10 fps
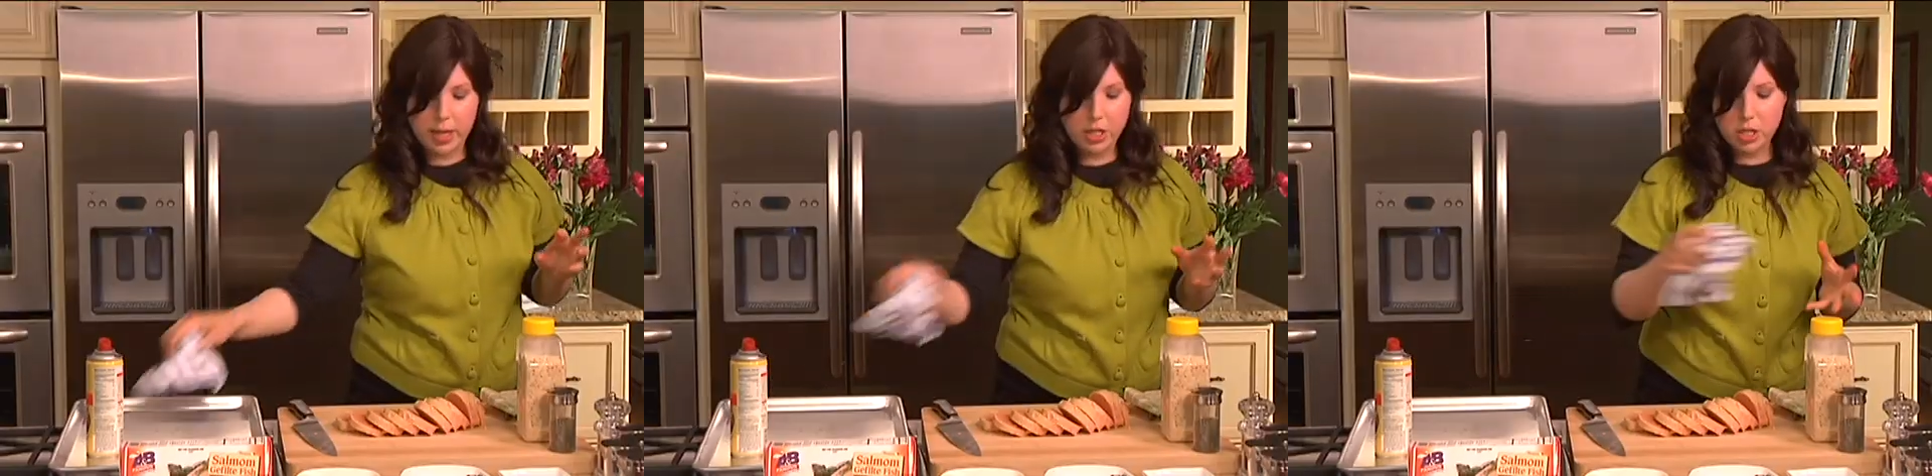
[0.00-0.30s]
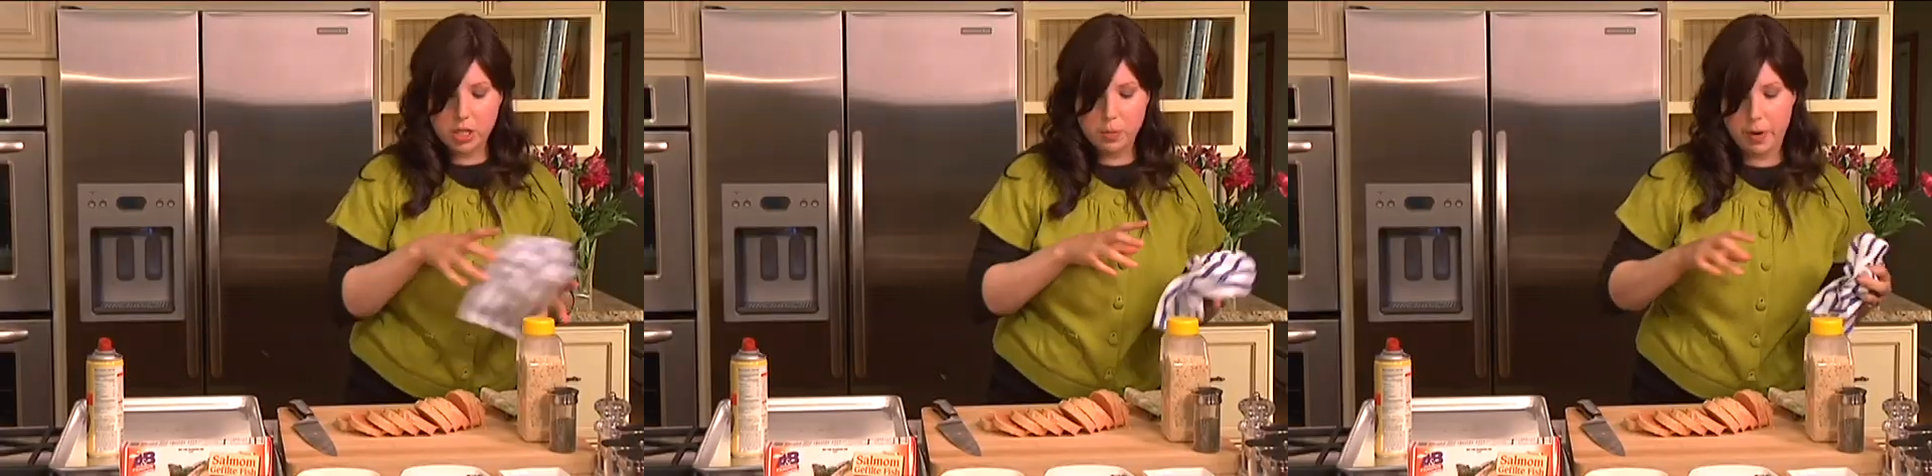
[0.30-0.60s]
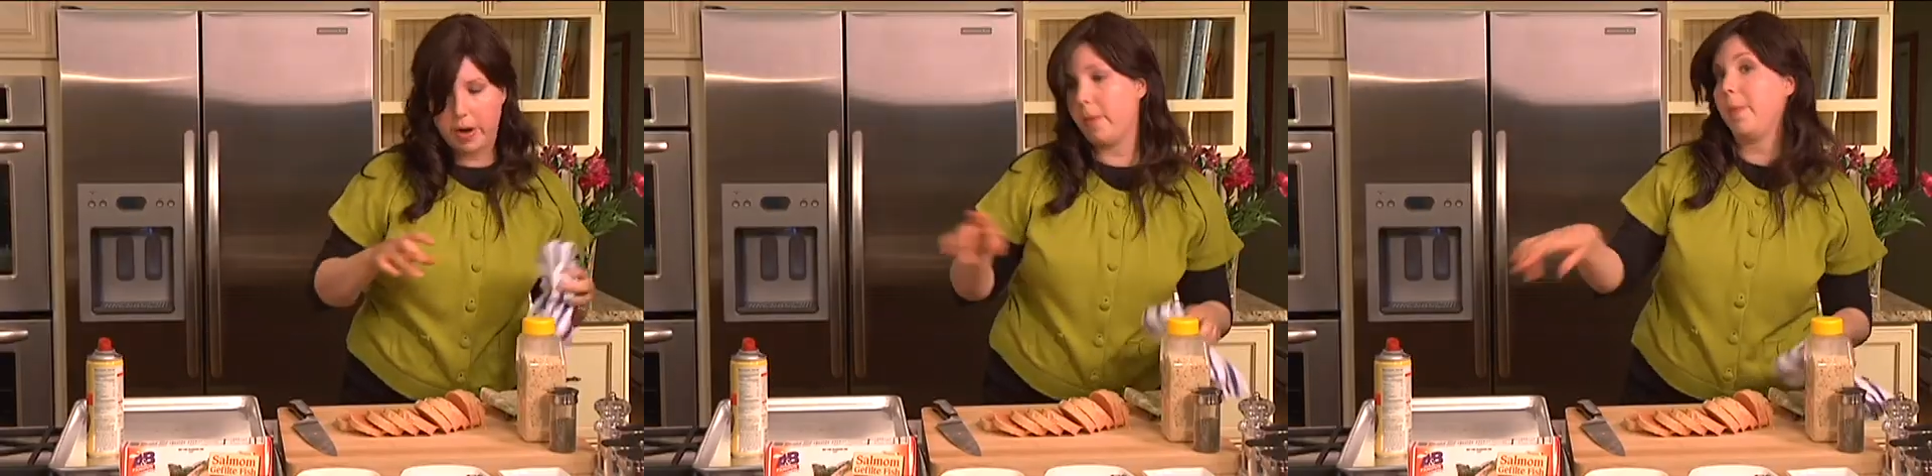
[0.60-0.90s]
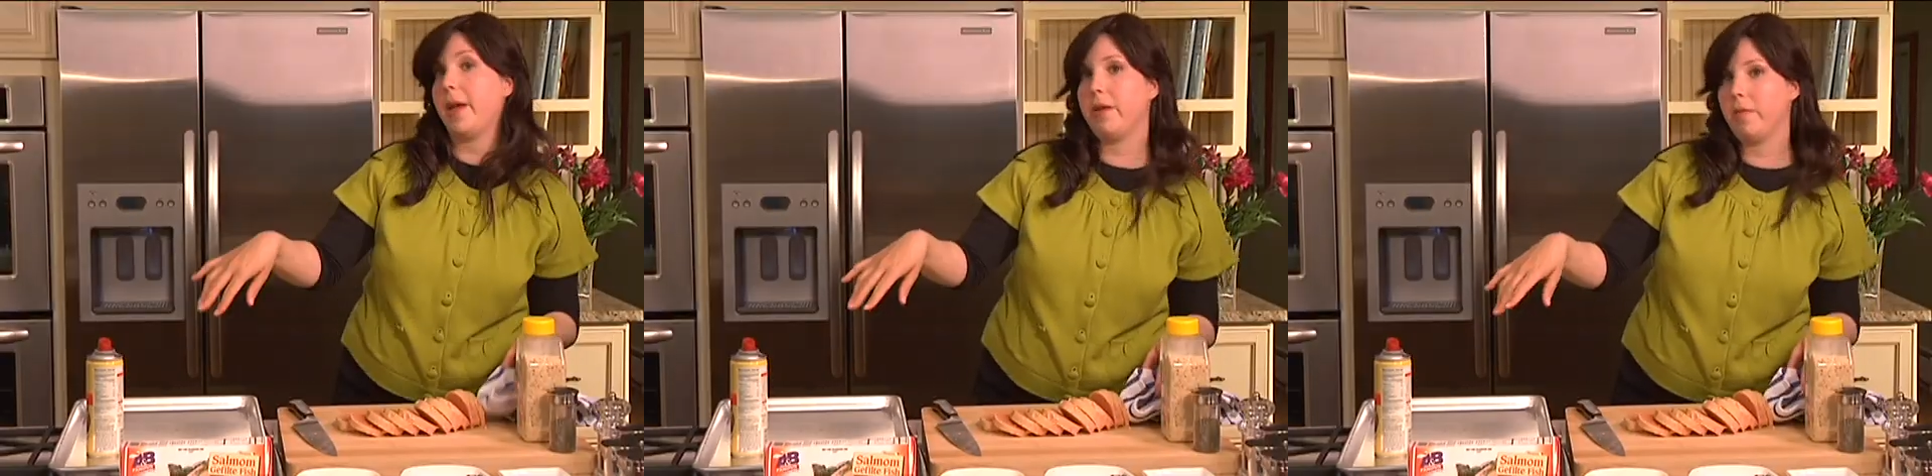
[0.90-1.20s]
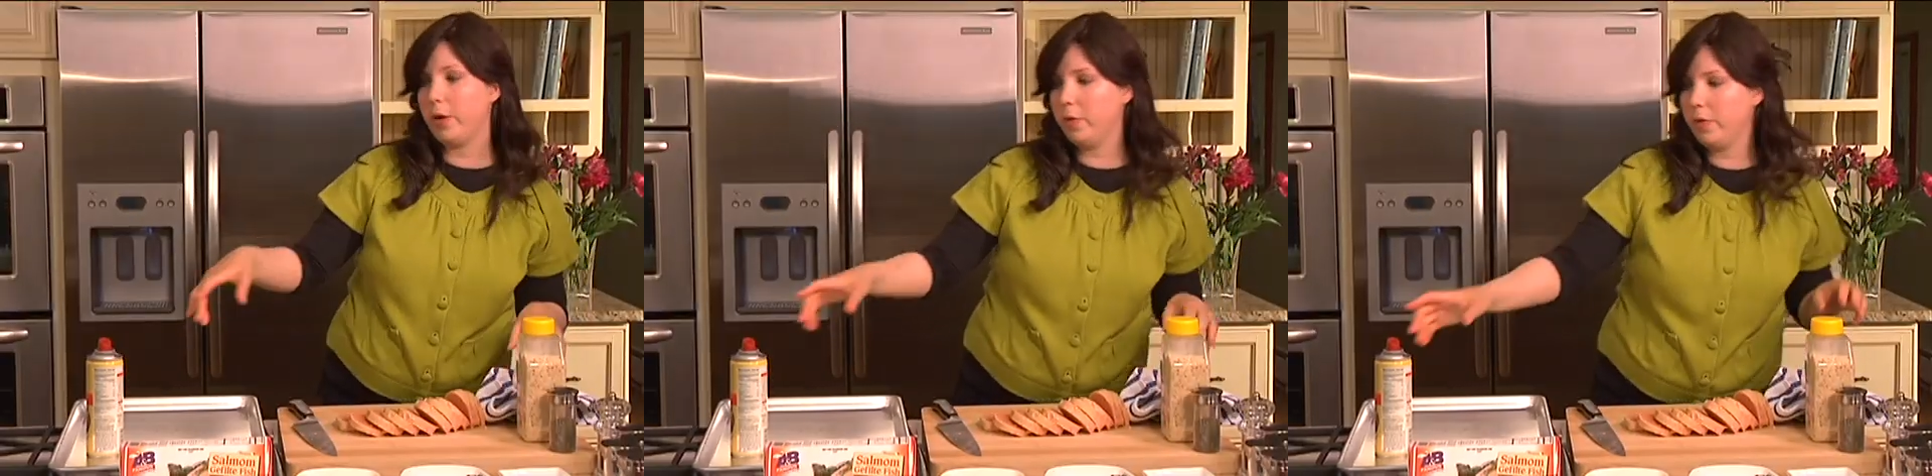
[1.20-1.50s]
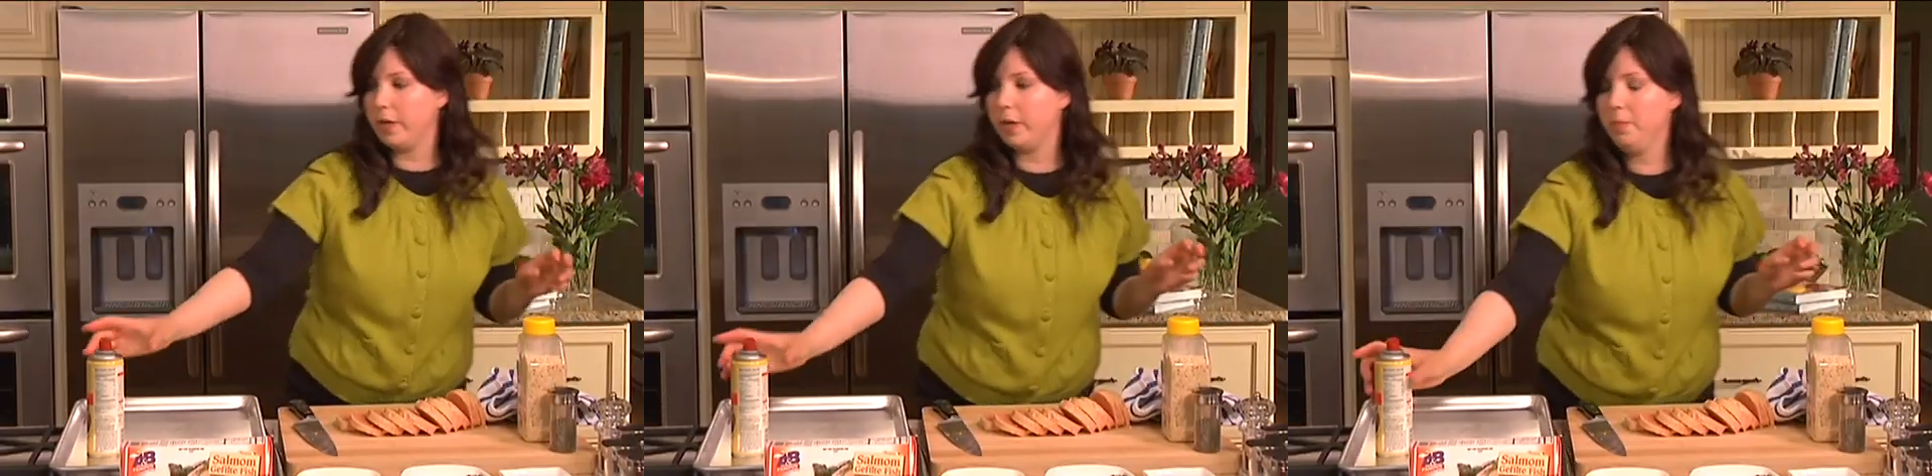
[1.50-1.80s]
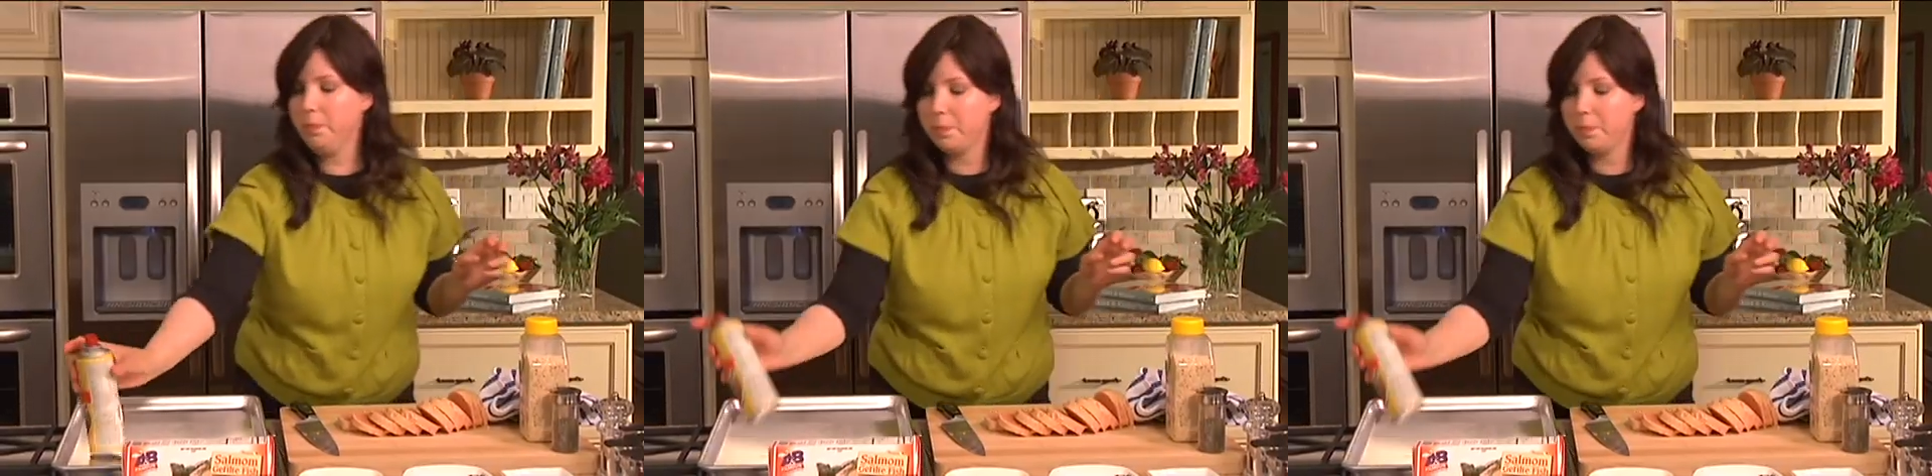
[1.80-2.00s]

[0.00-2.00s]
Let's just spray our pan right over here.